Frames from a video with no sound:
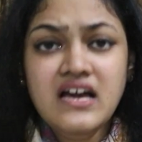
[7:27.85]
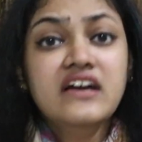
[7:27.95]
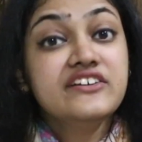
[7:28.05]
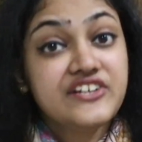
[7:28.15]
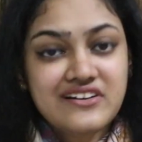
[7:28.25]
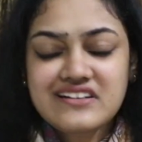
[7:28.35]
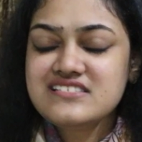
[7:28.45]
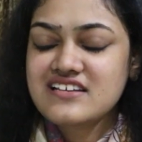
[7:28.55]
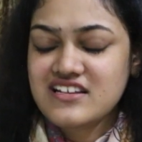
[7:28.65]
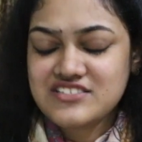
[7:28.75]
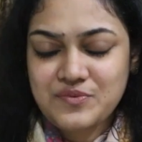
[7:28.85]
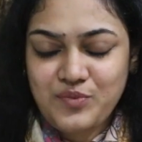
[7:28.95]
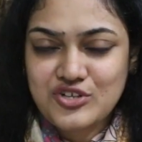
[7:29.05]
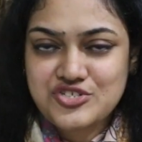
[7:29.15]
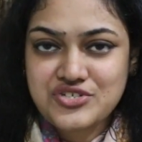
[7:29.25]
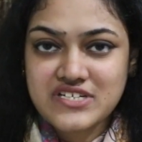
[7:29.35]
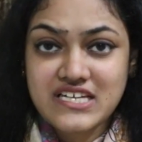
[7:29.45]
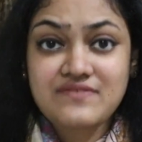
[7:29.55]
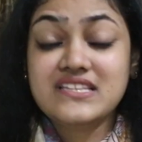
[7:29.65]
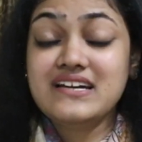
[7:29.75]
Here is another opportunity
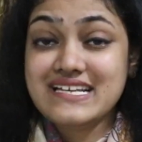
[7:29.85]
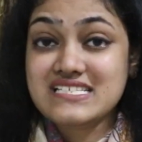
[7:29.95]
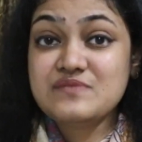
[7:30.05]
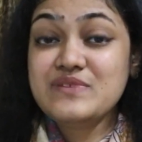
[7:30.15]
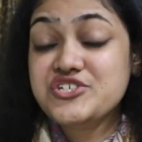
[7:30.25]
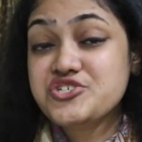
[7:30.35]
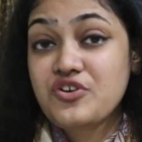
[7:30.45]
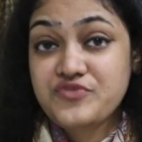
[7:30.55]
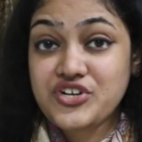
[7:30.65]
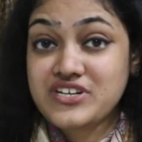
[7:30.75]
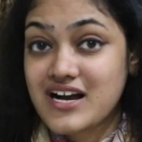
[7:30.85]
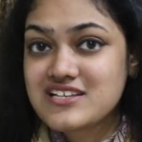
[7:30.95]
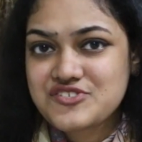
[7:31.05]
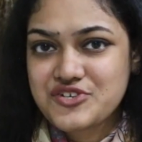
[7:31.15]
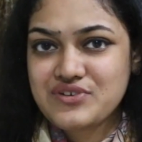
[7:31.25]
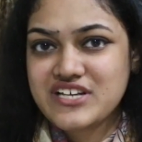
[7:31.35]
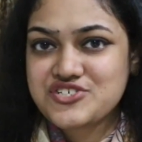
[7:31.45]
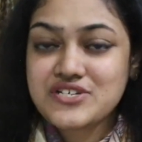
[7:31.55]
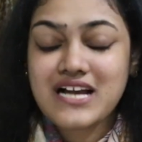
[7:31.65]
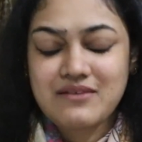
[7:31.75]
where the estimation of your task
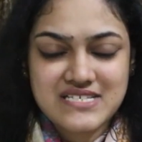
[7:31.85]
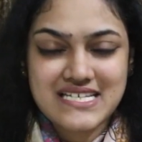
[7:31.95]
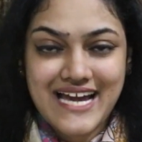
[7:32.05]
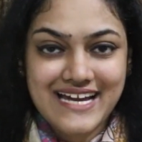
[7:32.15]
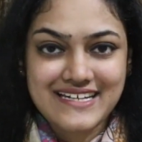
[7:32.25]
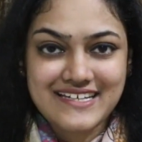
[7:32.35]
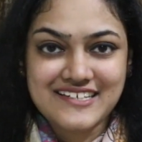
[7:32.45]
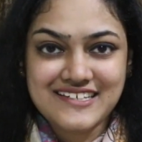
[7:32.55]
duration comes in handy.